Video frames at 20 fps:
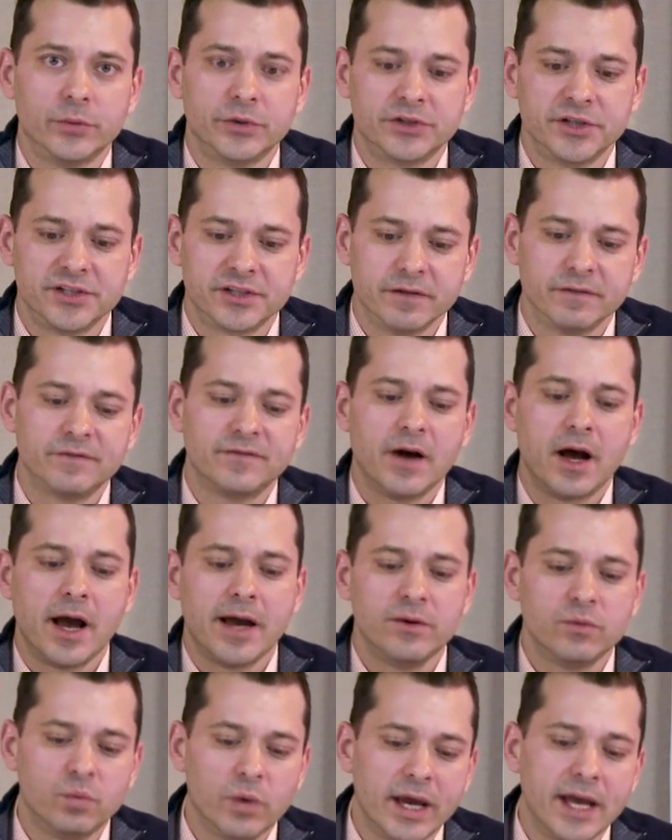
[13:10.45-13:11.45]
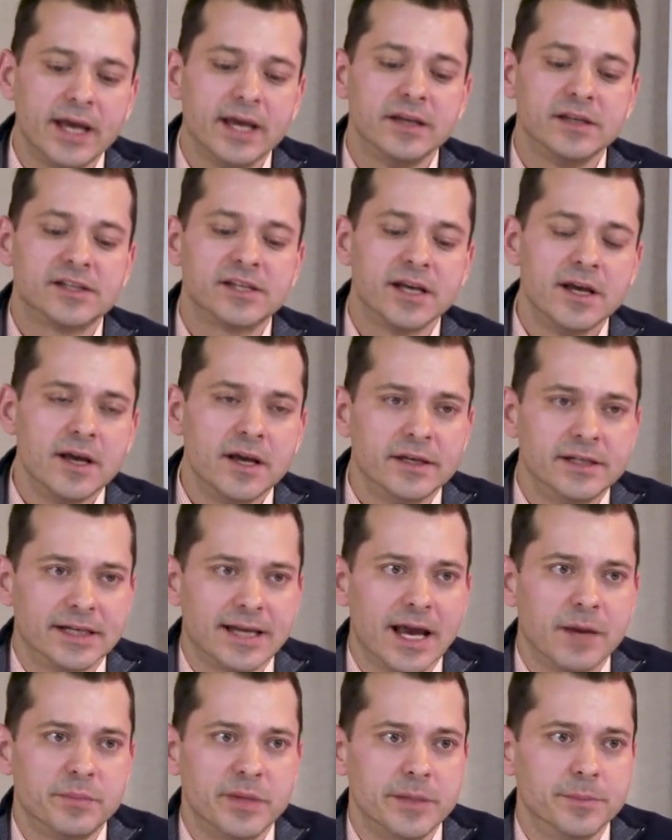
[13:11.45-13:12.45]
which is to find ways to
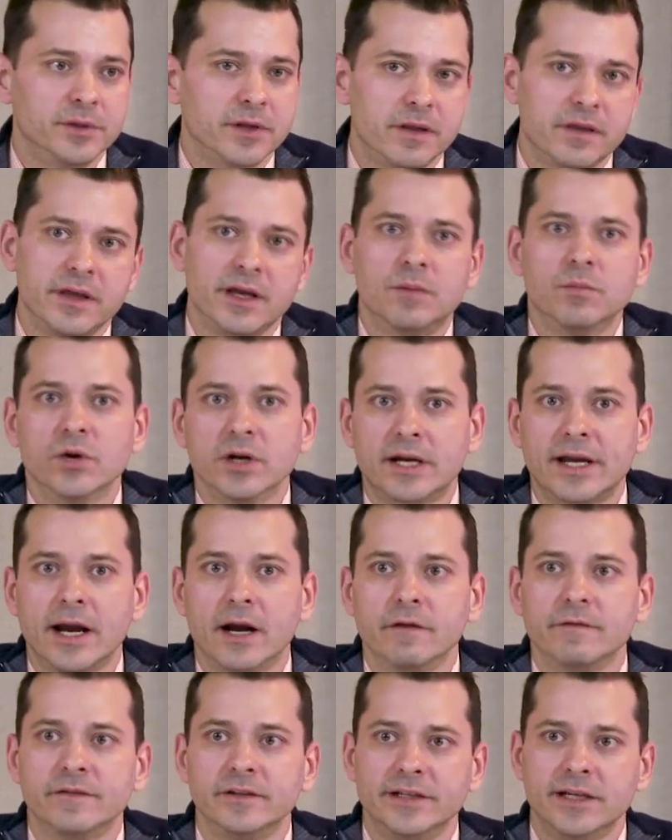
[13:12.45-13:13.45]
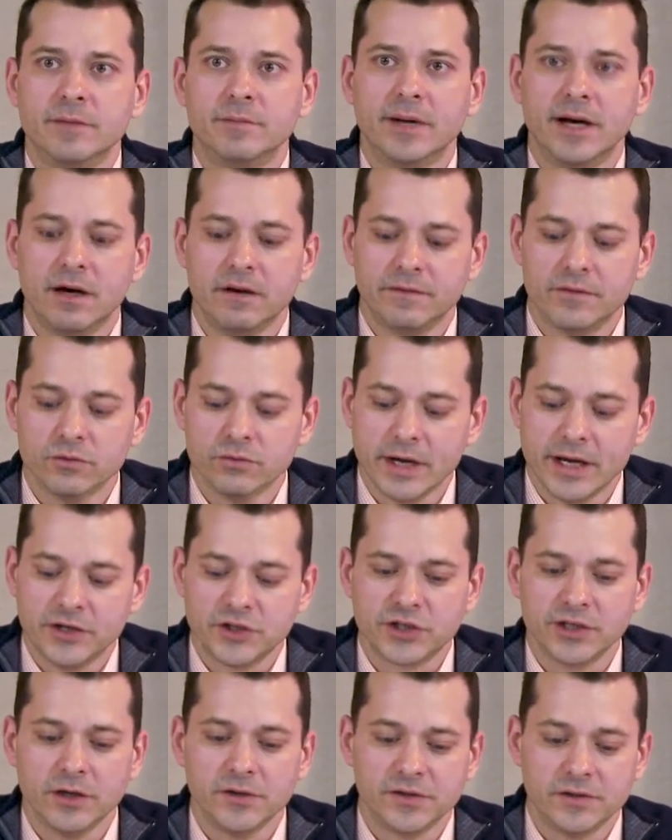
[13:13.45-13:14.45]
get people to think more carefully about the
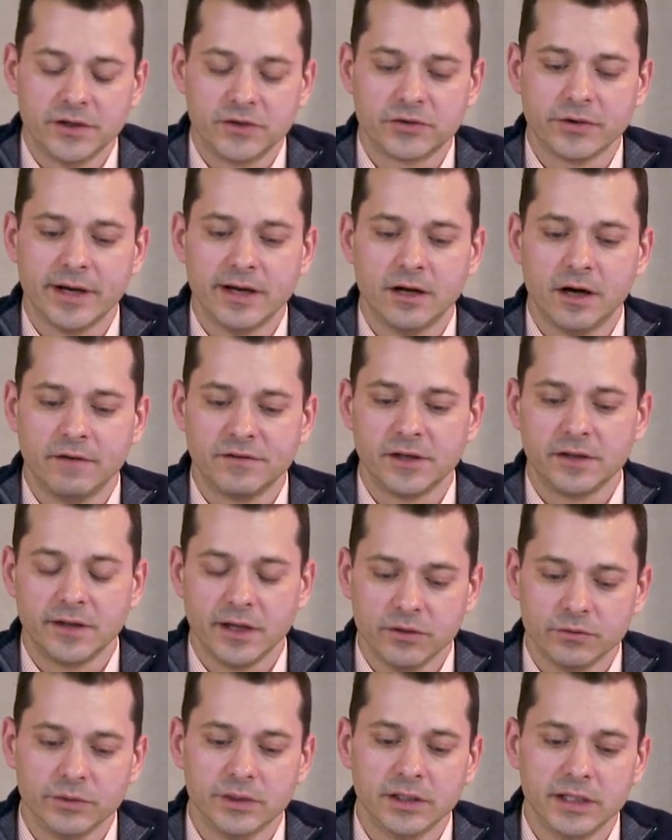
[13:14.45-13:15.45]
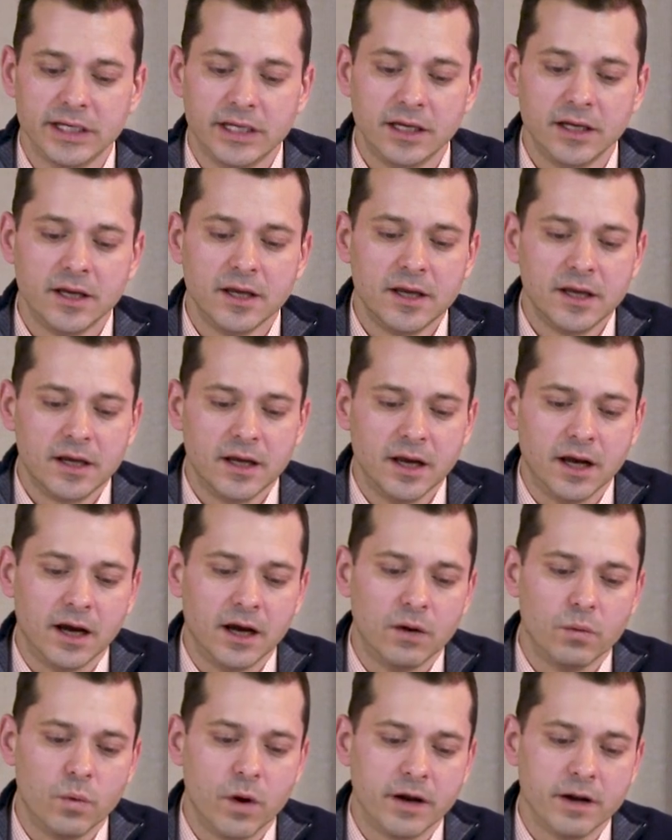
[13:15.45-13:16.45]
ratios and the trade-offs that they really
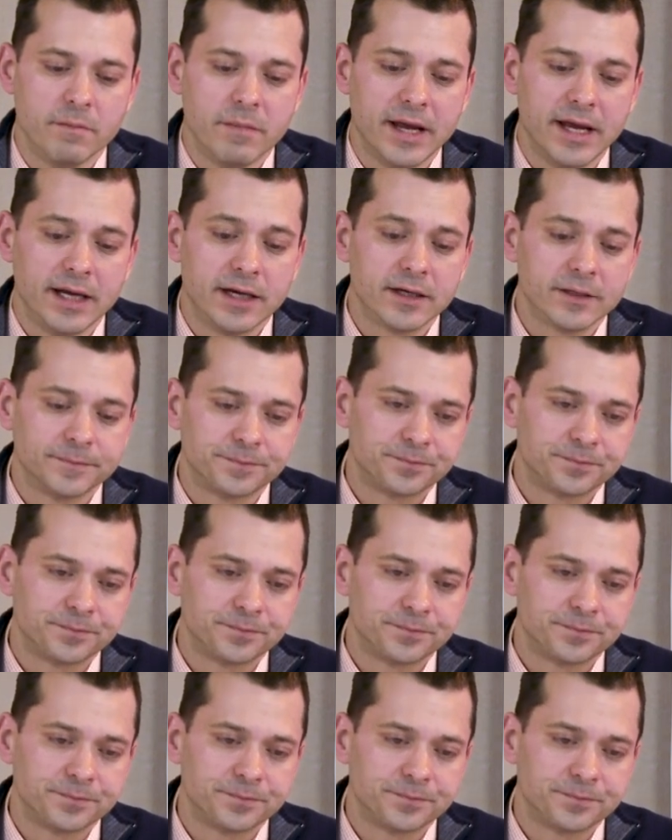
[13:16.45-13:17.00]
want to make.